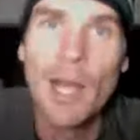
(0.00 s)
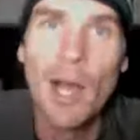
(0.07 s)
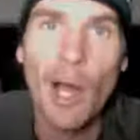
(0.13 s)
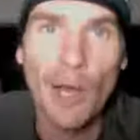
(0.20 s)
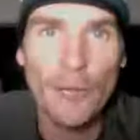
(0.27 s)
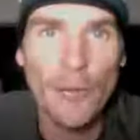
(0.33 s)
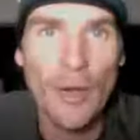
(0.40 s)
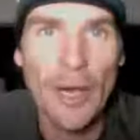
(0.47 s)
I
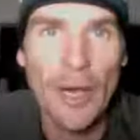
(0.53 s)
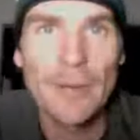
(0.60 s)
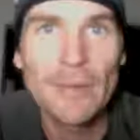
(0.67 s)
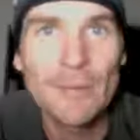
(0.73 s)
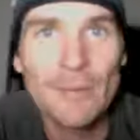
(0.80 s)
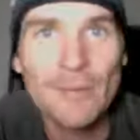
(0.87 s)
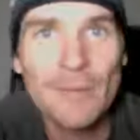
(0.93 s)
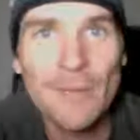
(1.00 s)
find
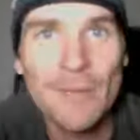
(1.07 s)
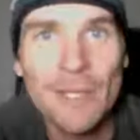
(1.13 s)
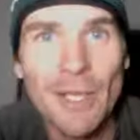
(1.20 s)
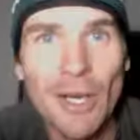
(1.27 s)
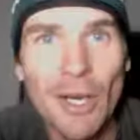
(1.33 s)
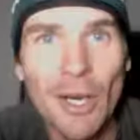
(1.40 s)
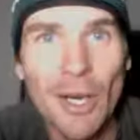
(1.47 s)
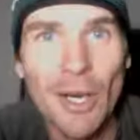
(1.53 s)

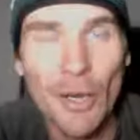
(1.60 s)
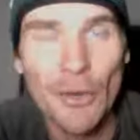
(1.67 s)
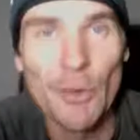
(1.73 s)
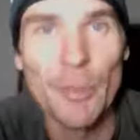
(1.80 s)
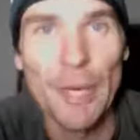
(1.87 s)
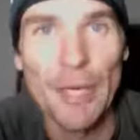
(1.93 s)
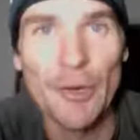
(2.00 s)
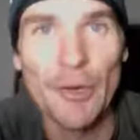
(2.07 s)
I do
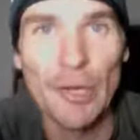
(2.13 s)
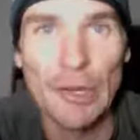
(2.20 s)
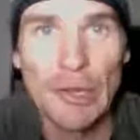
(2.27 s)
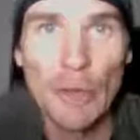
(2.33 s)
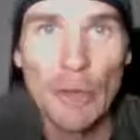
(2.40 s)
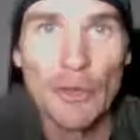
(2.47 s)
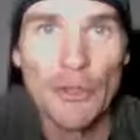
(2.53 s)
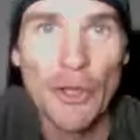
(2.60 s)
better on a
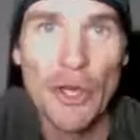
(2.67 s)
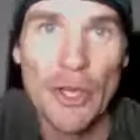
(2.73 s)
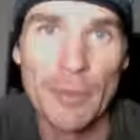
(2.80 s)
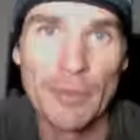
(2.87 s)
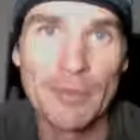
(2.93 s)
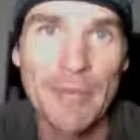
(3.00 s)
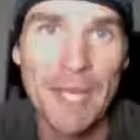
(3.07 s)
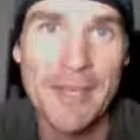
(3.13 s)
low
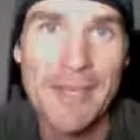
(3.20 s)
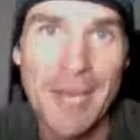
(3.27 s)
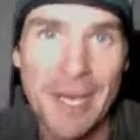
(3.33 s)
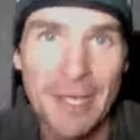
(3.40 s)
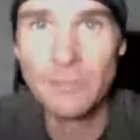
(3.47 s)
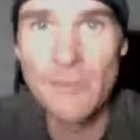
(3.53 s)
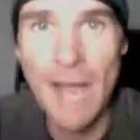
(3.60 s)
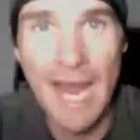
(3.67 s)
sodium
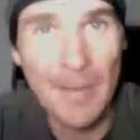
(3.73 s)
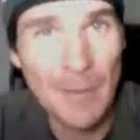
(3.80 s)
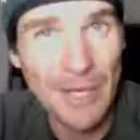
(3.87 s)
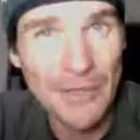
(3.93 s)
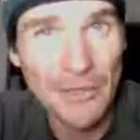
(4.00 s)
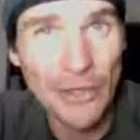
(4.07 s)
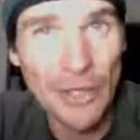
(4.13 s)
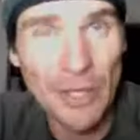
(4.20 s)
intake. How
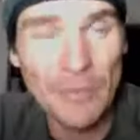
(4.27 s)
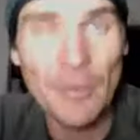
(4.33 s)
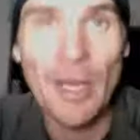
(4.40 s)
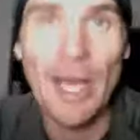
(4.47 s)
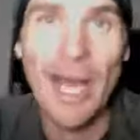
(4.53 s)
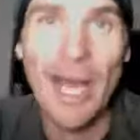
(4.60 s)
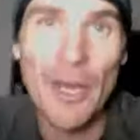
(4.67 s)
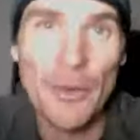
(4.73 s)
much sodium?
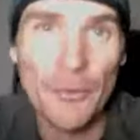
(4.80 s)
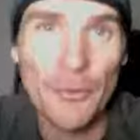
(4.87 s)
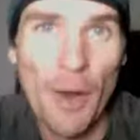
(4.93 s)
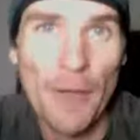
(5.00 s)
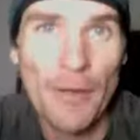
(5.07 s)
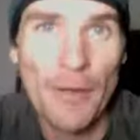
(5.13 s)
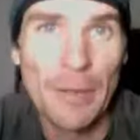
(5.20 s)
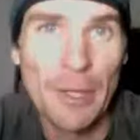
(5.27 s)
Under
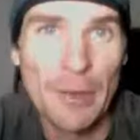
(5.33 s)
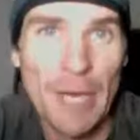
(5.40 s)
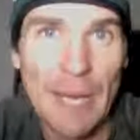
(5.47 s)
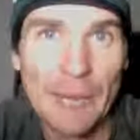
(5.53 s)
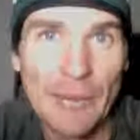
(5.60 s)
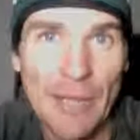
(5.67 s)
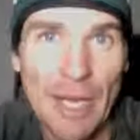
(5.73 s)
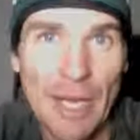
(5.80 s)
500
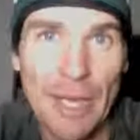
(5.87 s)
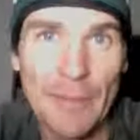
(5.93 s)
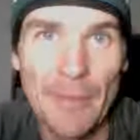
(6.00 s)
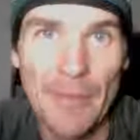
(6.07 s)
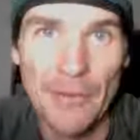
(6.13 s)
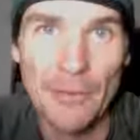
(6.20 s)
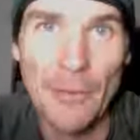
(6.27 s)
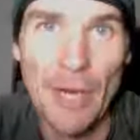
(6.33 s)
milligrams a day.
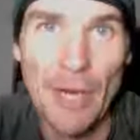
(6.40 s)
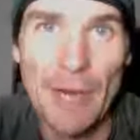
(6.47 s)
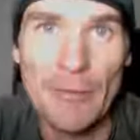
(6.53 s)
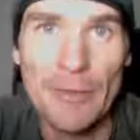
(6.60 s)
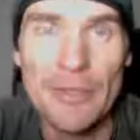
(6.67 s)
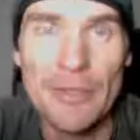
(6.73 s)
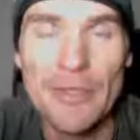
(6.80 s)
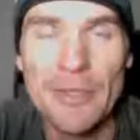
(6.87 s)
That's my
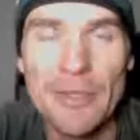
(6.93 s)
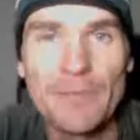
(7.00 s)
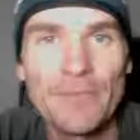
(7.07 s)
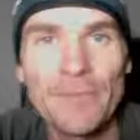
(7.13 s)
average.